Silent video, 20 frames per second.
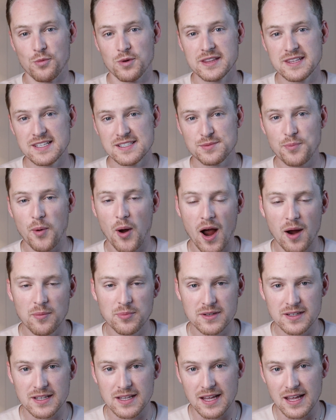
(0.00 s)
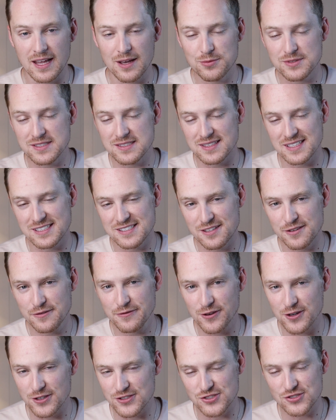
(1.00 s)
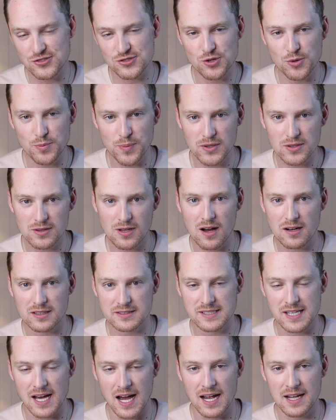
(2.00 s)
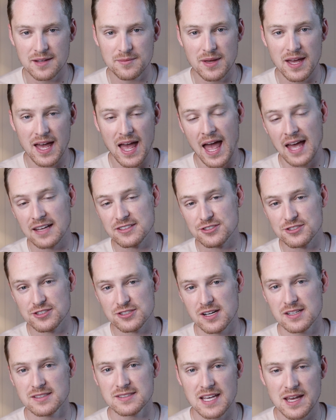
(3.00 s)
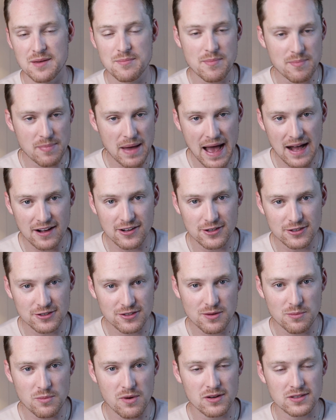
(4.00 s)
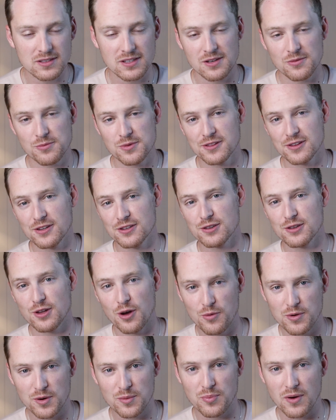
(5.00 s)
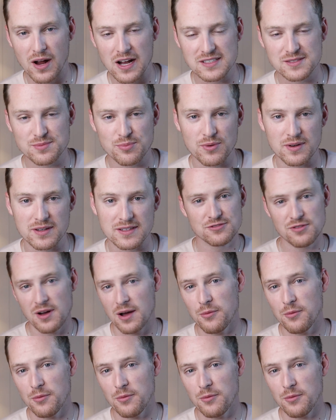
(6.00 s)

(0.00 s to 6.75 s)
with this property, it was listed for a super long time and just came back onto the market with a lower price point. So